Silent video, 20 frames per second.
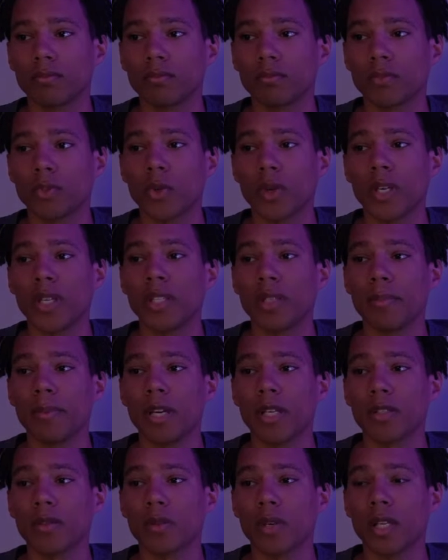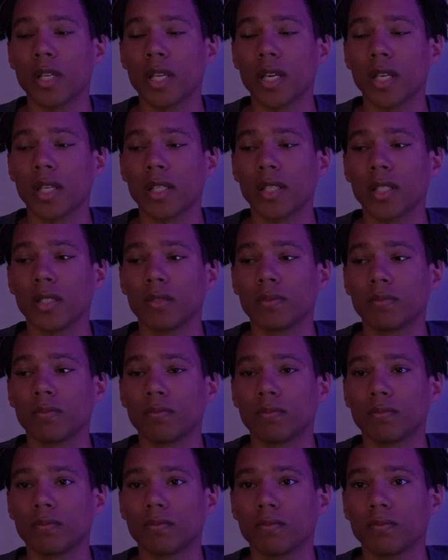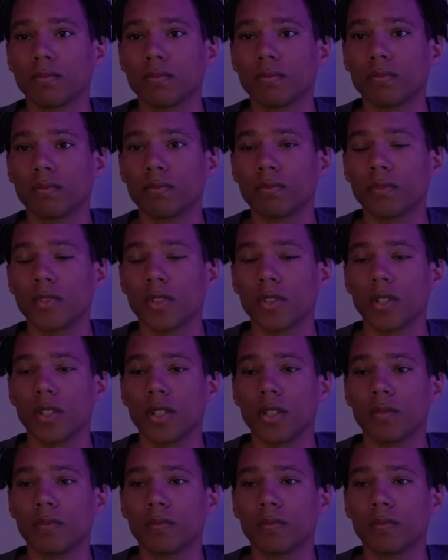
or in the best way that I can. So yeah,